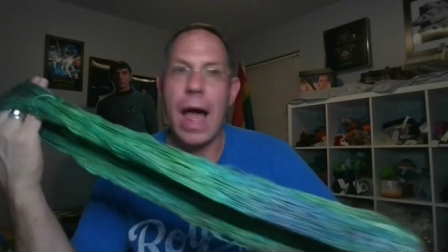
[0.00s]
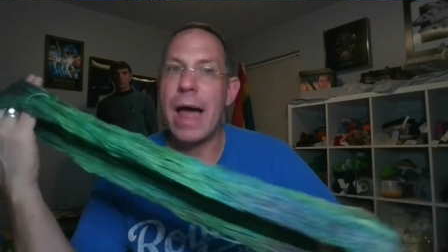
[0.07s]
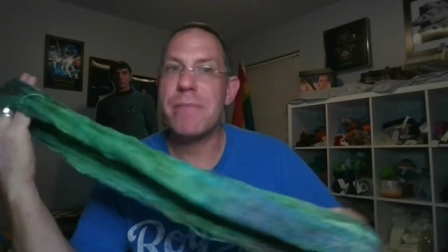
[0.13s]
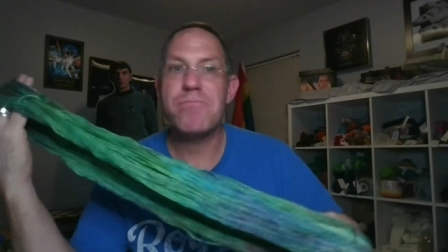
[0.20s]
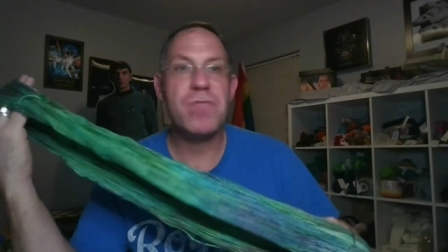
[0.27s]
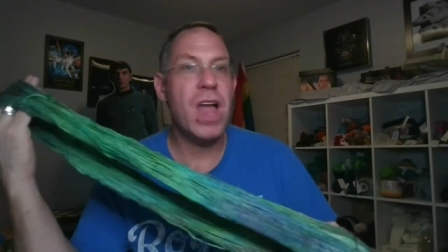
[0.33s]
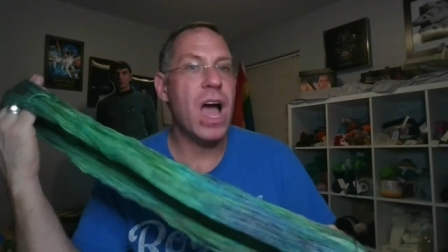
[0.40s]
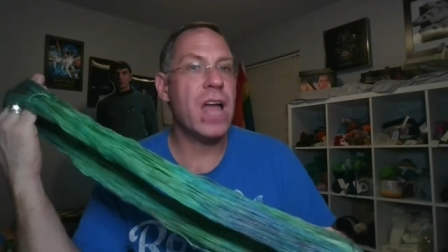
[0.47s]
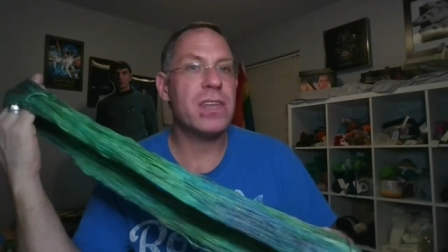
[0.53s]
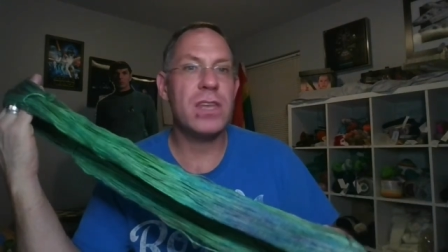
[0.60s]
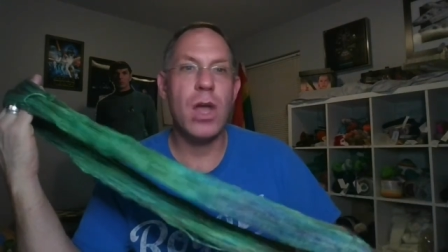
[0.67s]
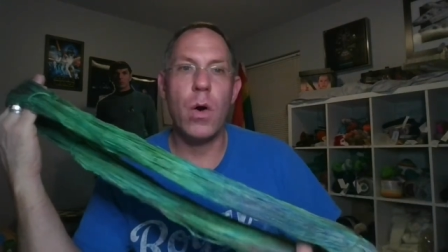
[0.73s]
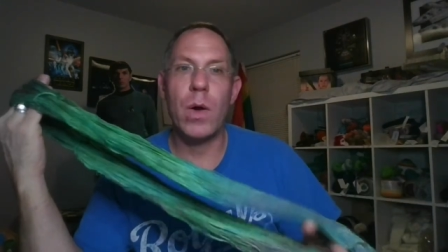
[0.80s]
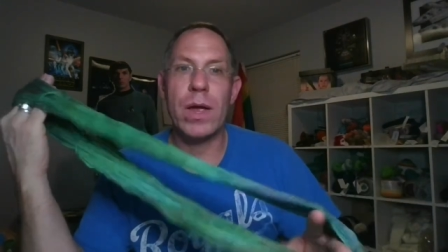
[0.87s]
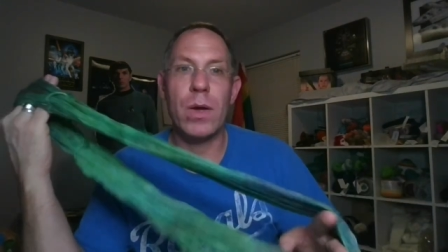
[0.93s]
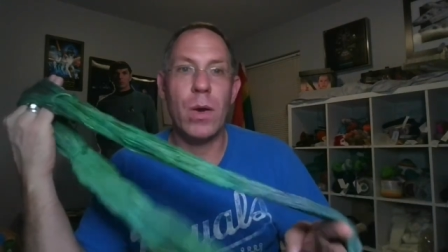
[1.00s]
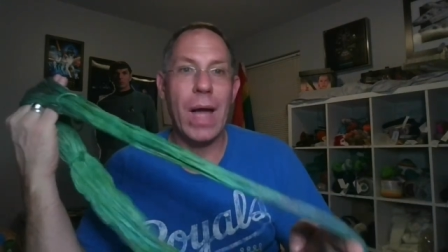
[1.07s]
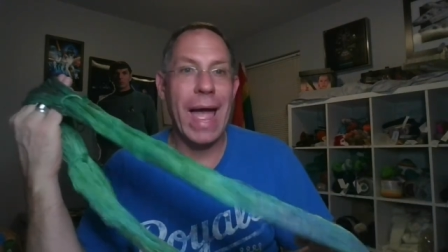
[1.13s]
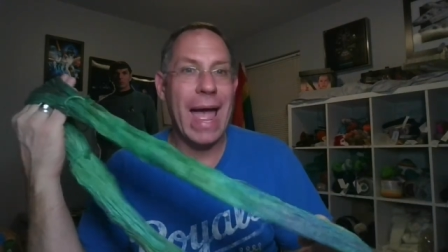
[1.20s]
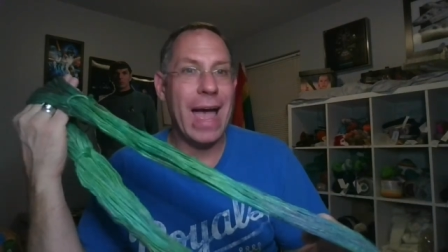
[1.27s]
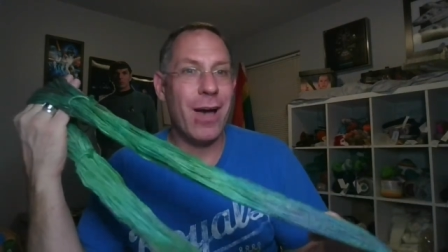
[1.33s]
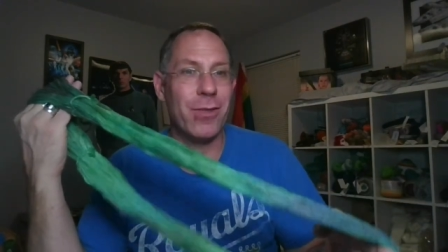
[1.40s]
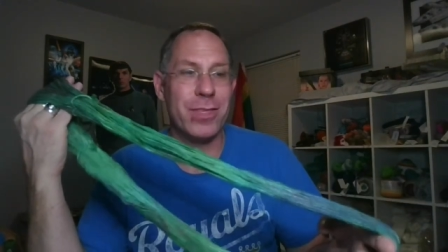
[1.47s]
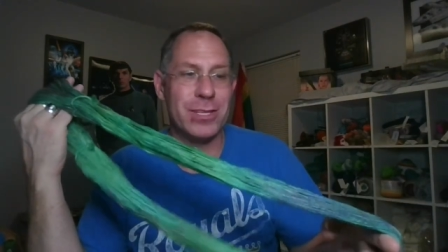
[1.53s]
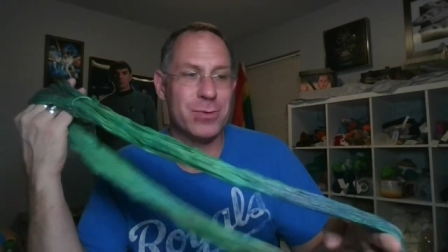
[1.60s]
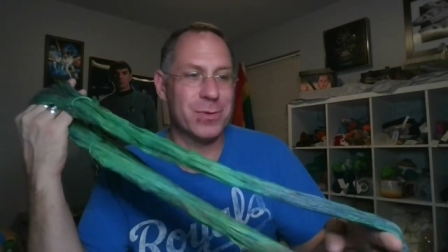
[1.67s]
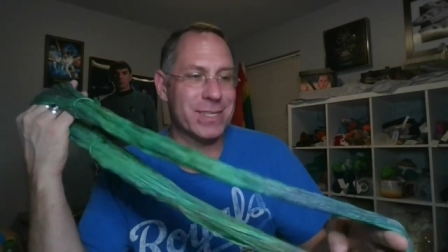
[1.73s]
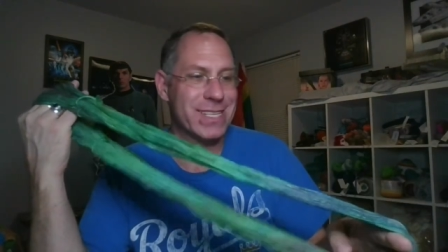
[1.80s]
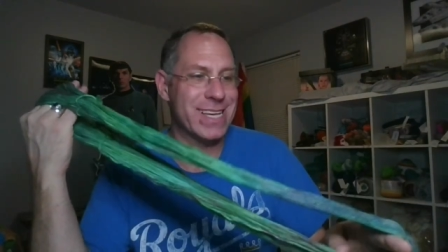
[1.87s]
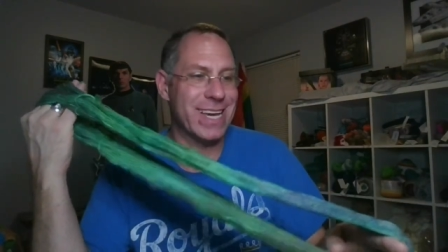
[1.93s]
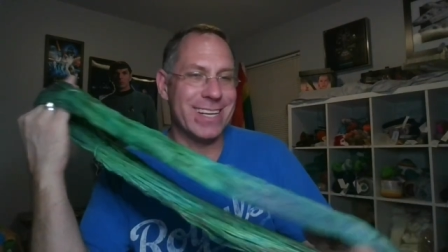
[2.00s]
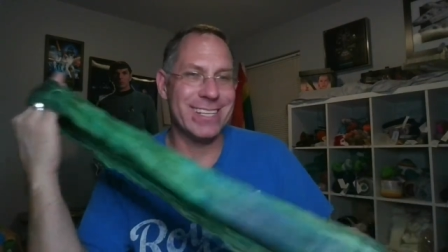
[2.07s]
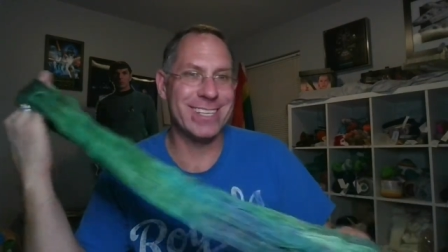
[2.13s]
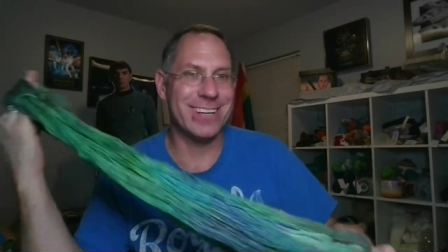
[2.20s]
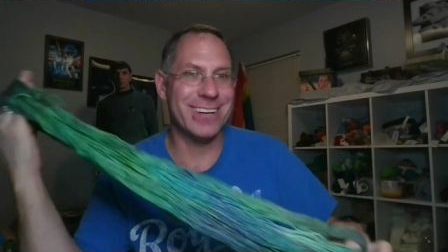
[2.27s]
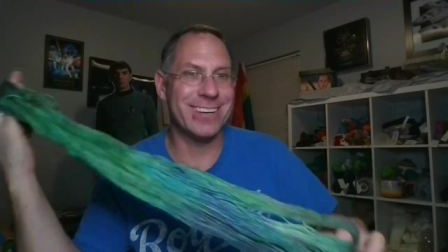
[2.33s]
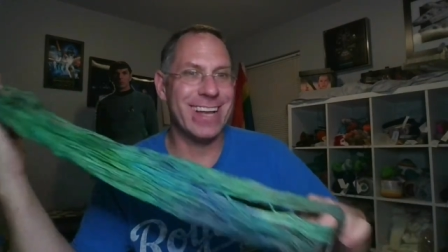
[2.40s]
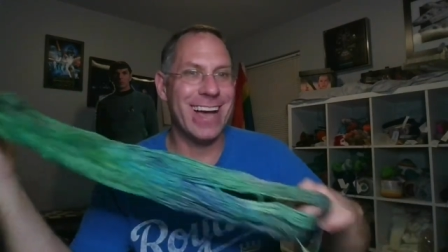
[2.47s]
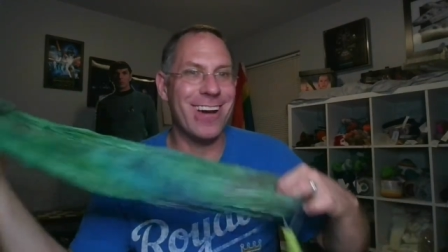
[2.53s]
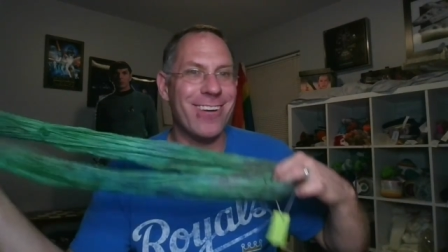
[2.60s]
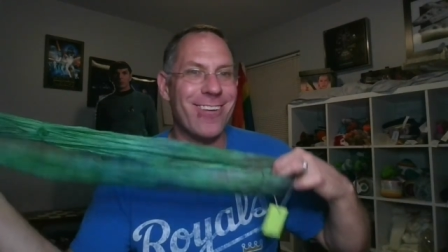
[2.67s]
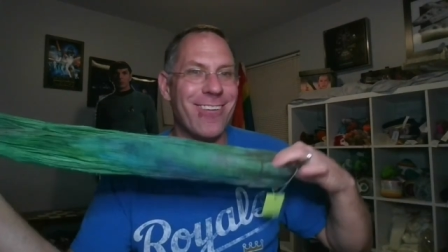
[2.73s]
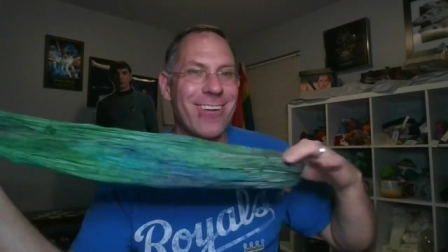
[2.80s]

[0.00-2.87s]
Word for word: not knowing how this was going to turn out or